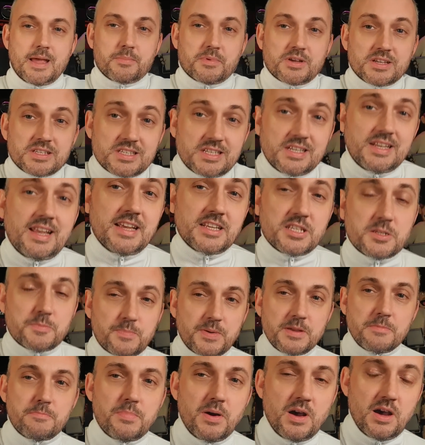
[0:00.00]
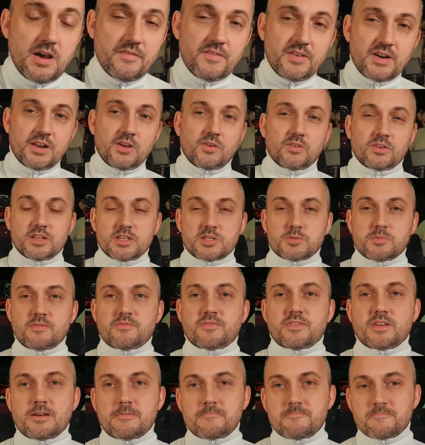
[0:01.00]
Because let's be perfectly honest with
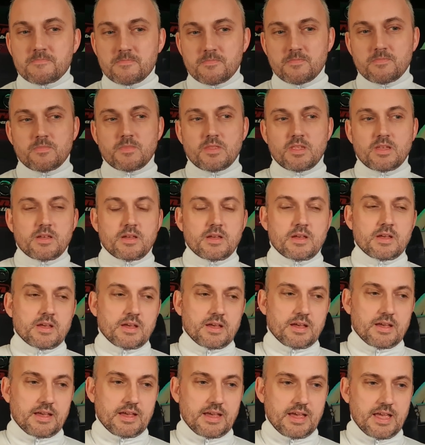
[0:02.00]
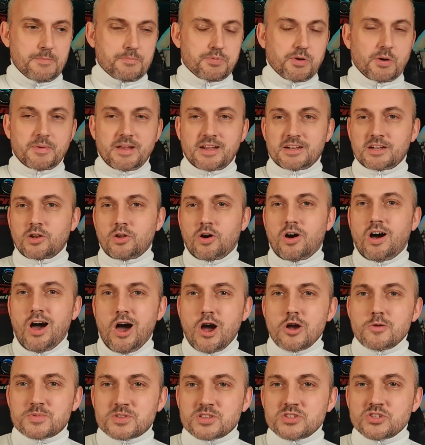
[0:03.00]
you, he probably had a lot of
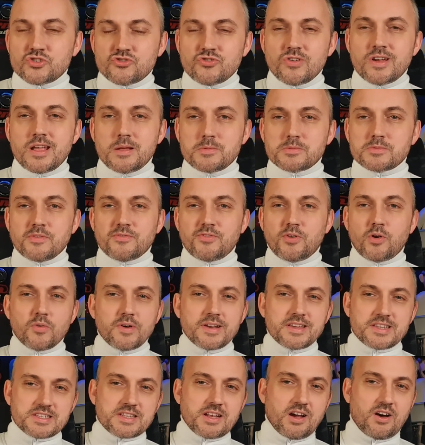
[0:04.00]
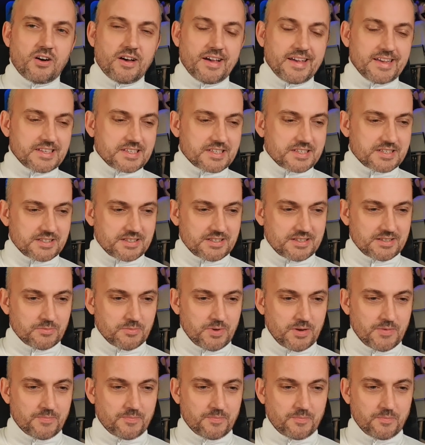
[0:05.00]
hopes and dreams before he started
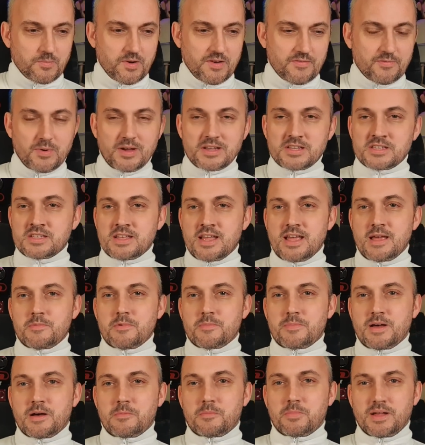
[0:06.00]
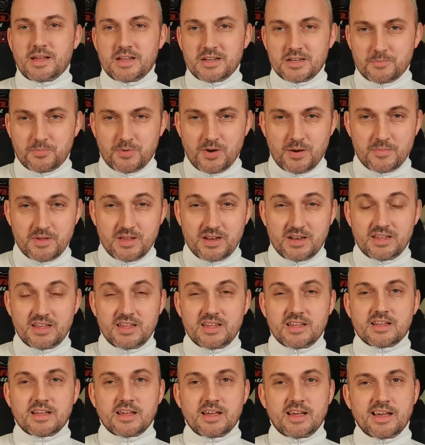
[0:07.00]
with, with West Ham about playing the Premier
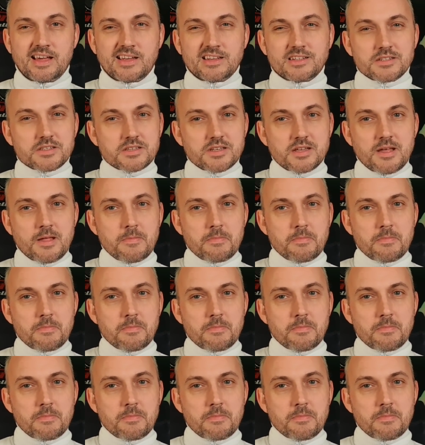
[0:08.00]
League, and